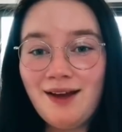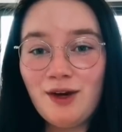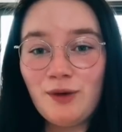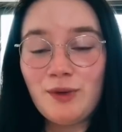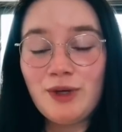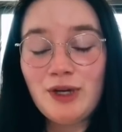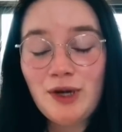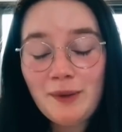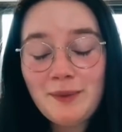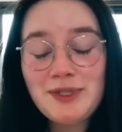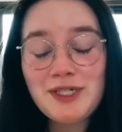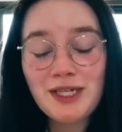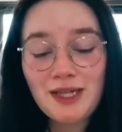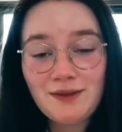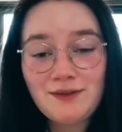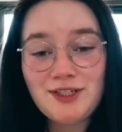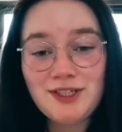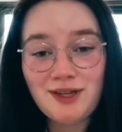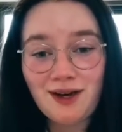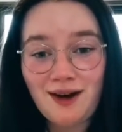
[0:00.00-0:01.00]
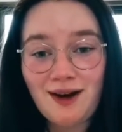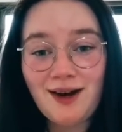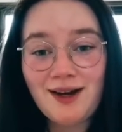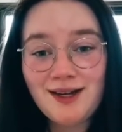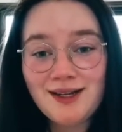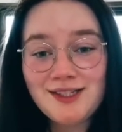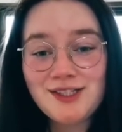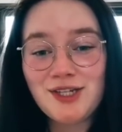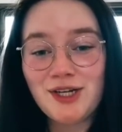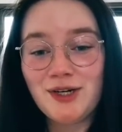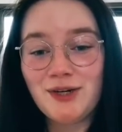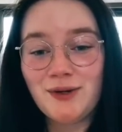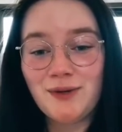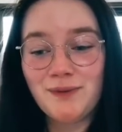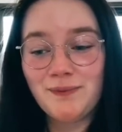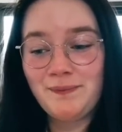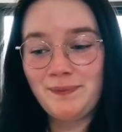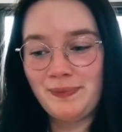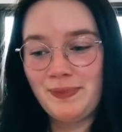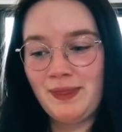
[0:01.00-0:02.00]
We know how much I love to talk,
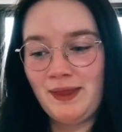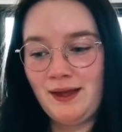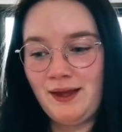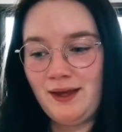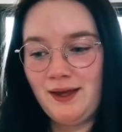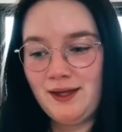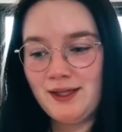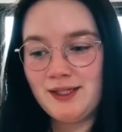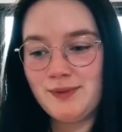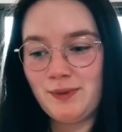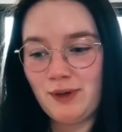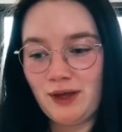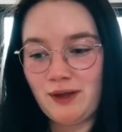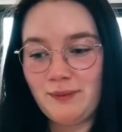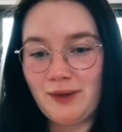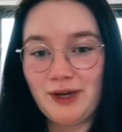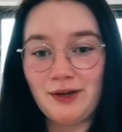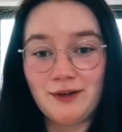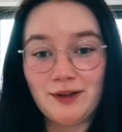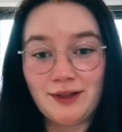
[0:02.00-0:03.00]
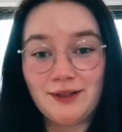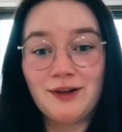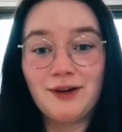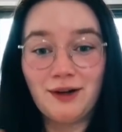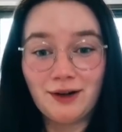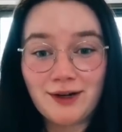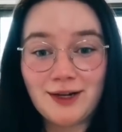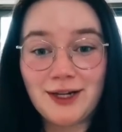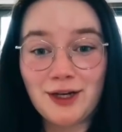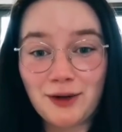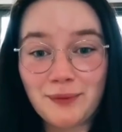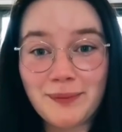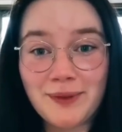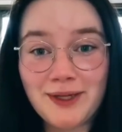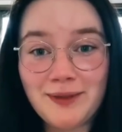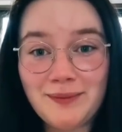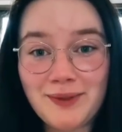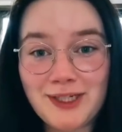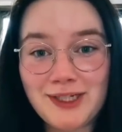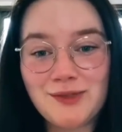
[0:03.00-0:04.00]
so it's probably better that they're already
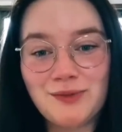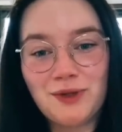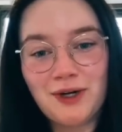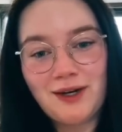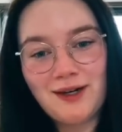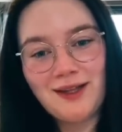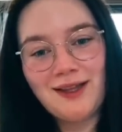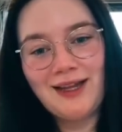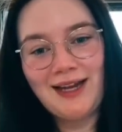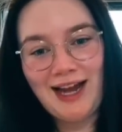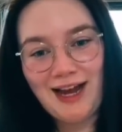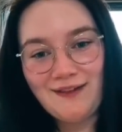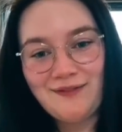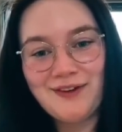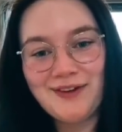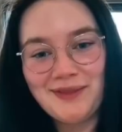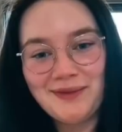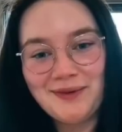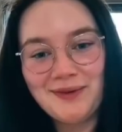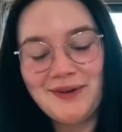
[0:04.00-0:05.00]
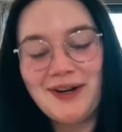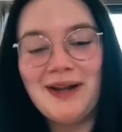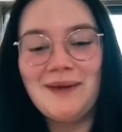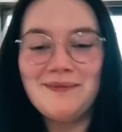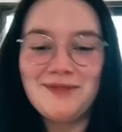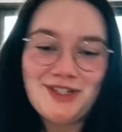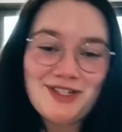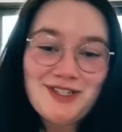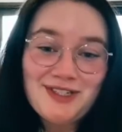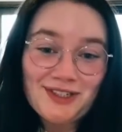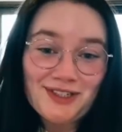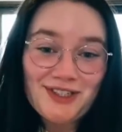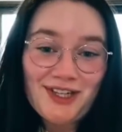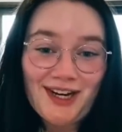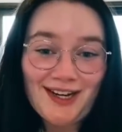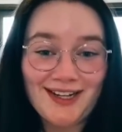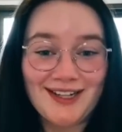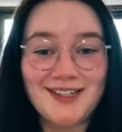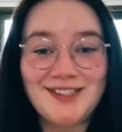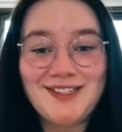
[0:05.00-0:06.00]
open because we're already like halfway through and I'm just still
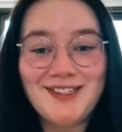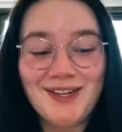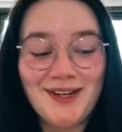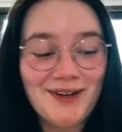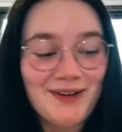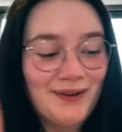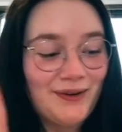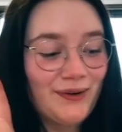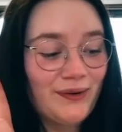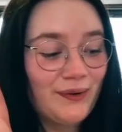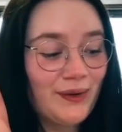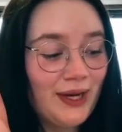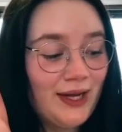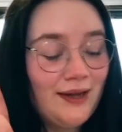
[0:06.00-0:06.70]
talking. So